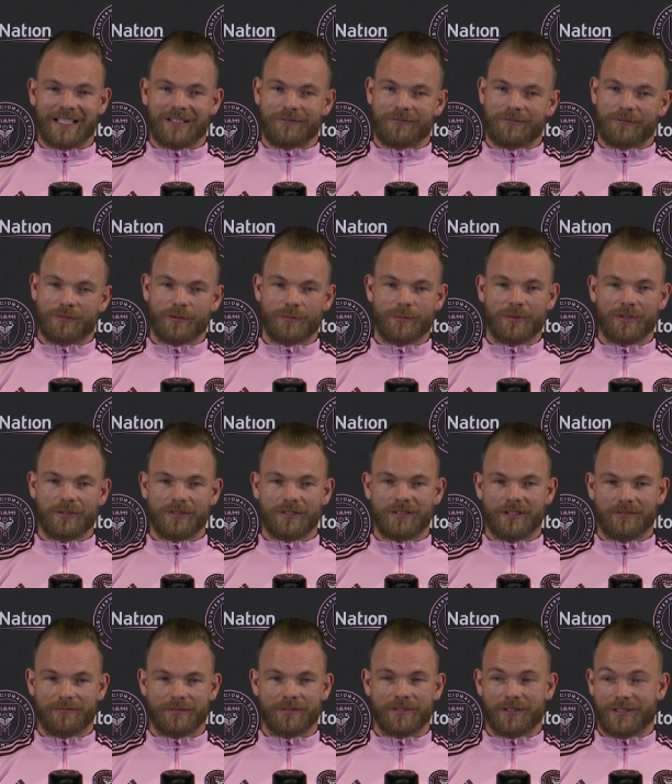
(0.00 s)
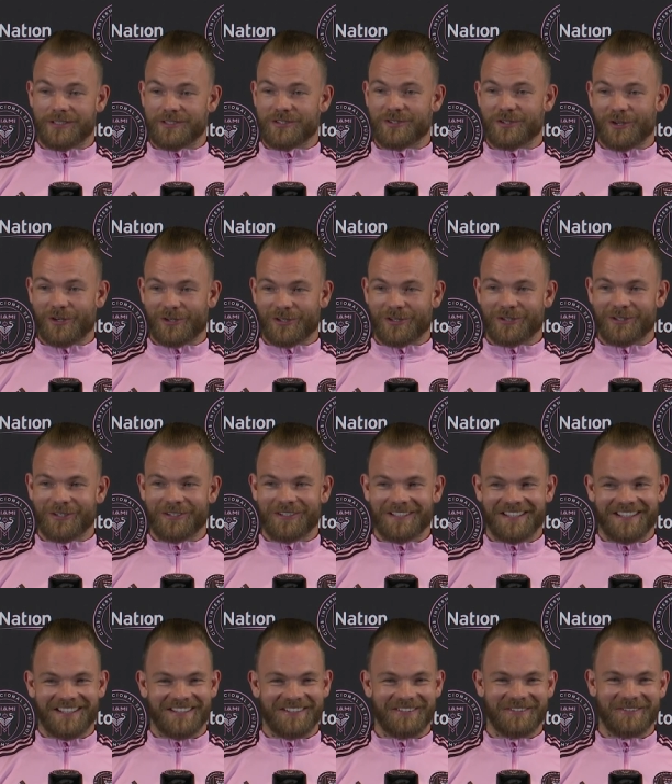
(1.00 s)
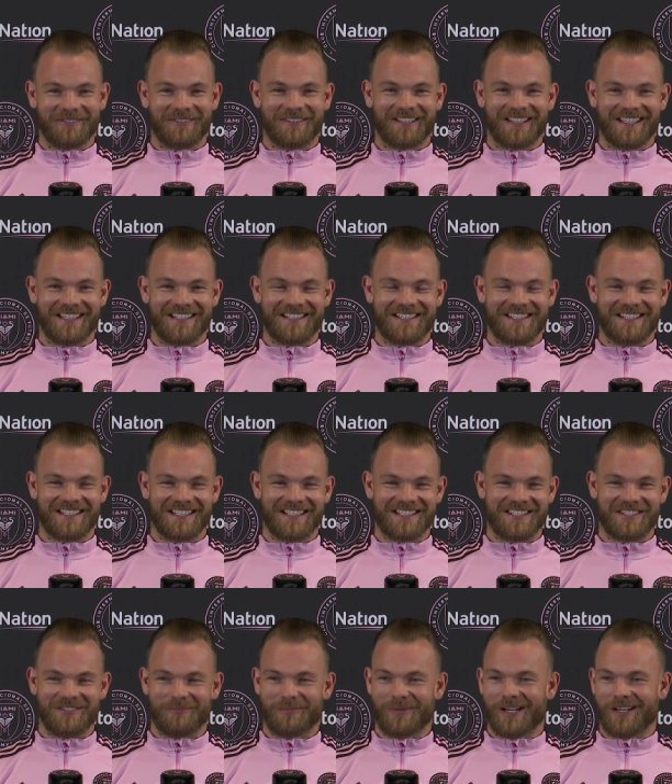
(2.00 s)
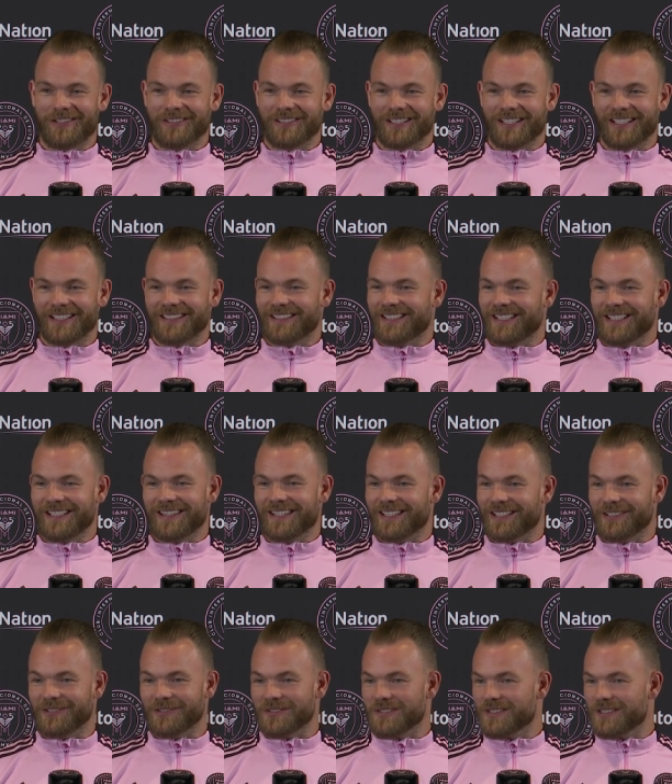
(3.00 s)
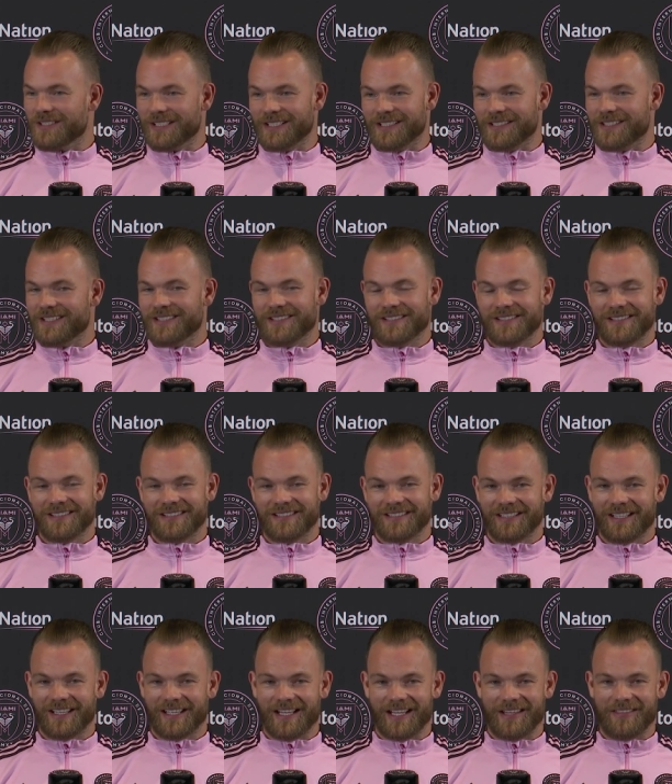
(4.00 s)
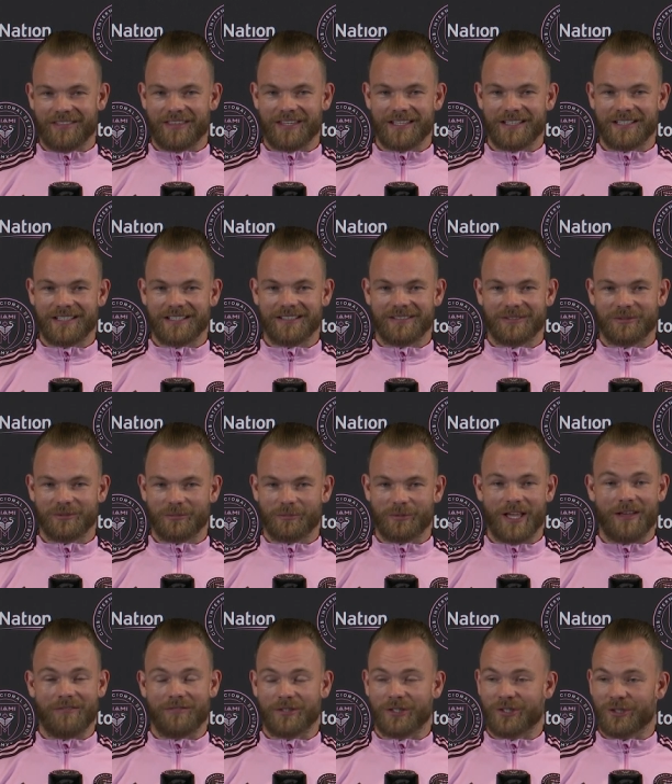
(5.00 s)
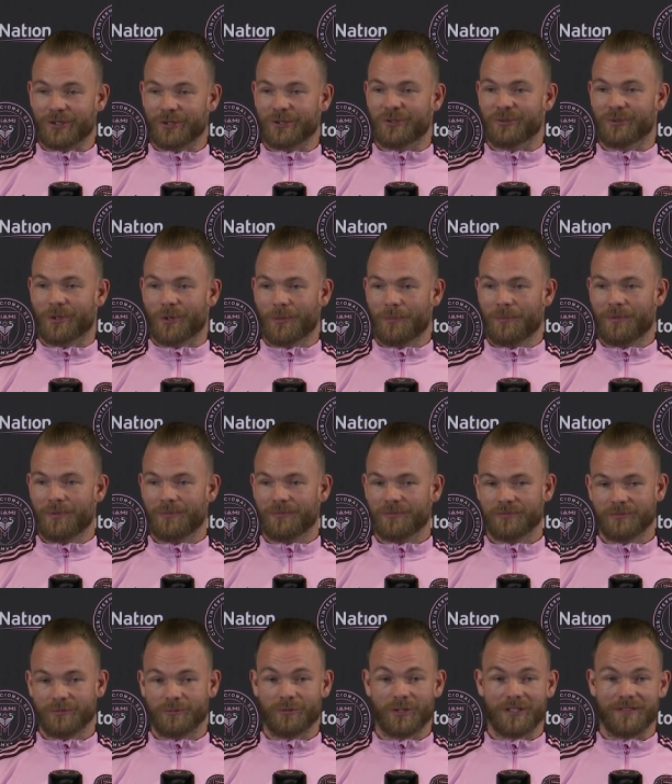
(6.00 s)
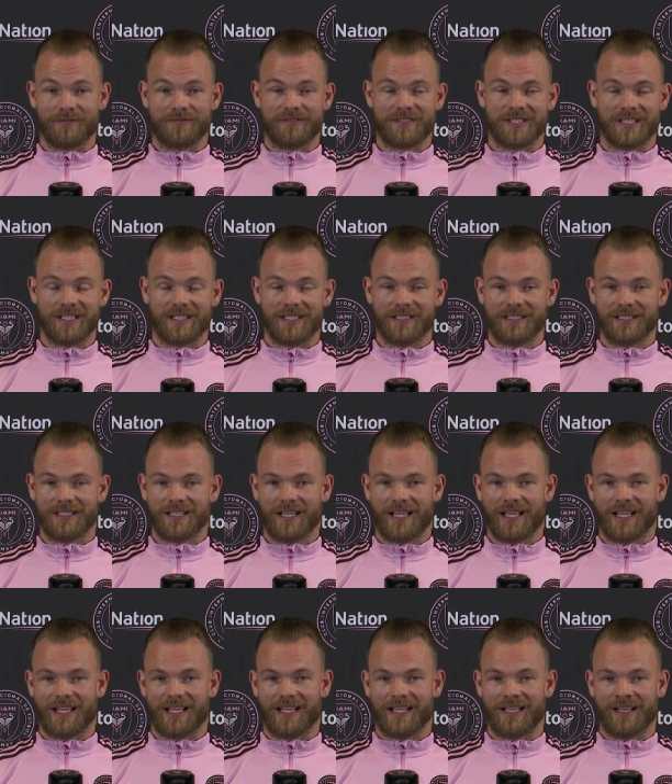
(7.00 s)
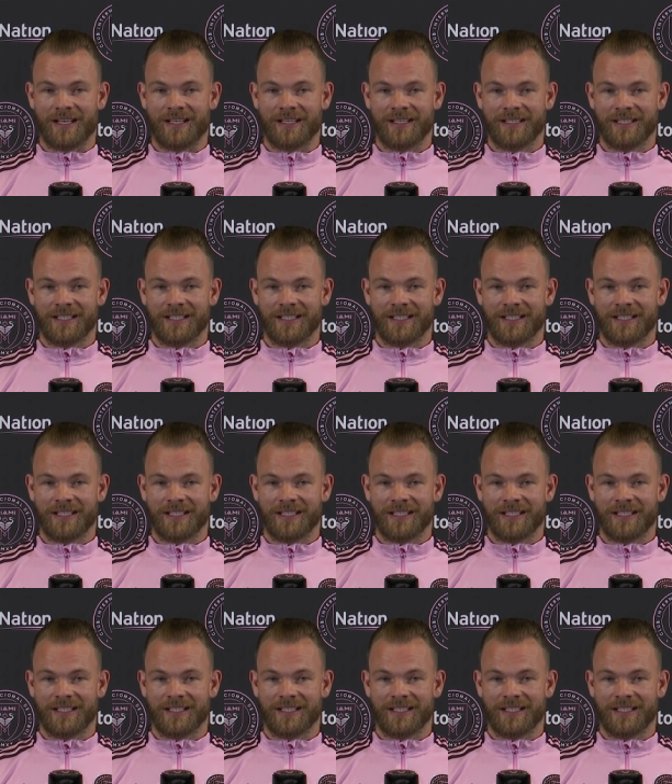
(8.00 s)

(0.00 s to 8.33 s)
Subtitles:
football, soccer here, it's about like details. I think we have a good group, what I've seen, and